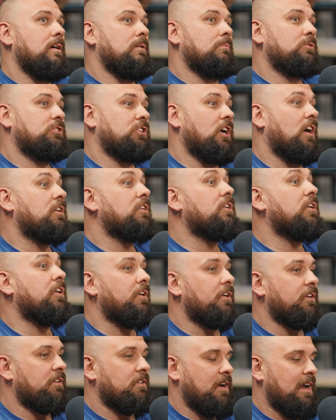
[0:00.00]
John
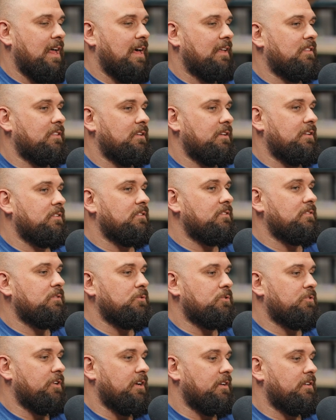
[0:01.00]
Kerr, an athlete who
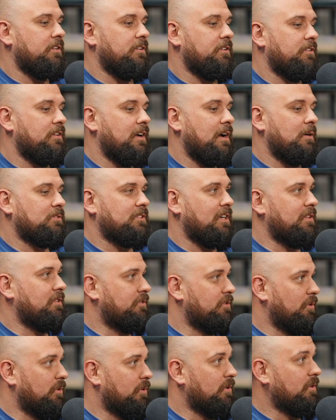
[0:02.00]
trained here, outside the
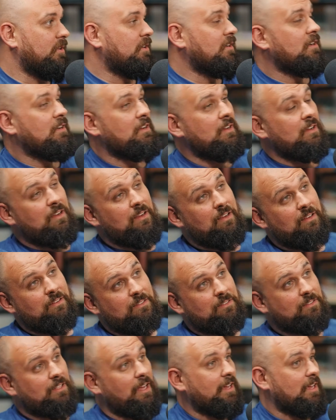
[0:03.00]
door,
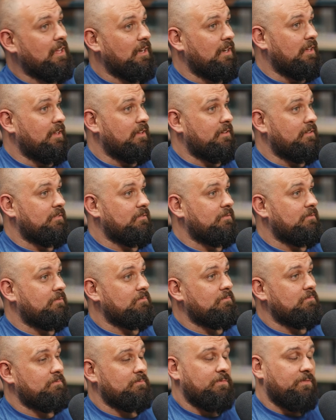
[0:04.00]
cycle in,
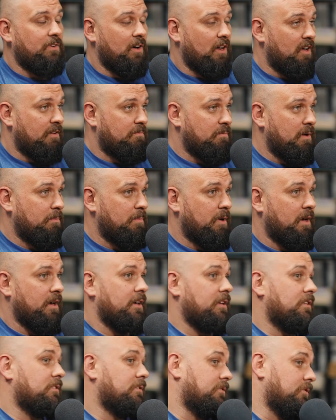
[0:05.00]
fall off my
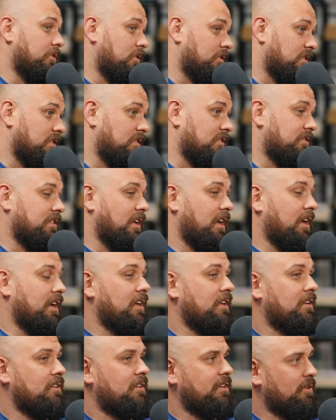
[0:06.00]
bike, throw it to the side.
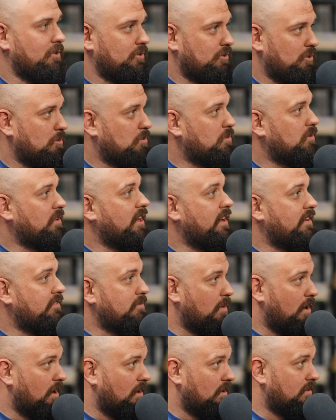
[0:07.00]
And he goes, you must be the guy from
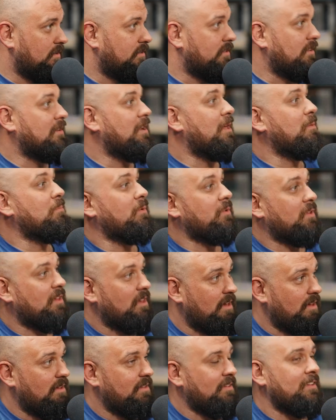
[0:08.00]
Ireland. And I'm like,
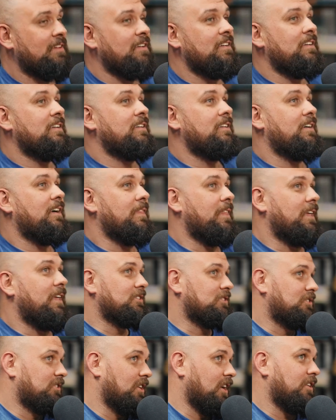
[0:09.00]
yeah. And
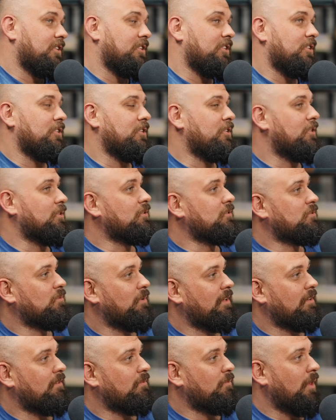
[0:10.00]
John Kerr goes,
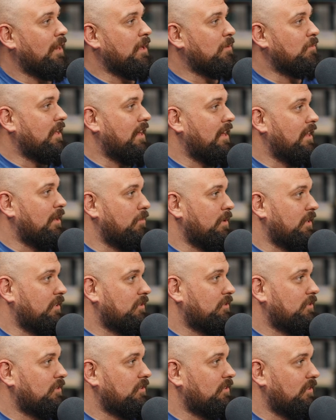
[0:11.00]
well, welcome to hell,
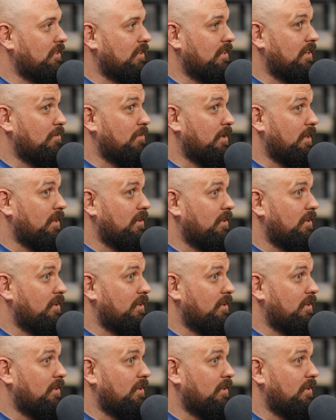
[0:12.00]
bitch. And I'm like,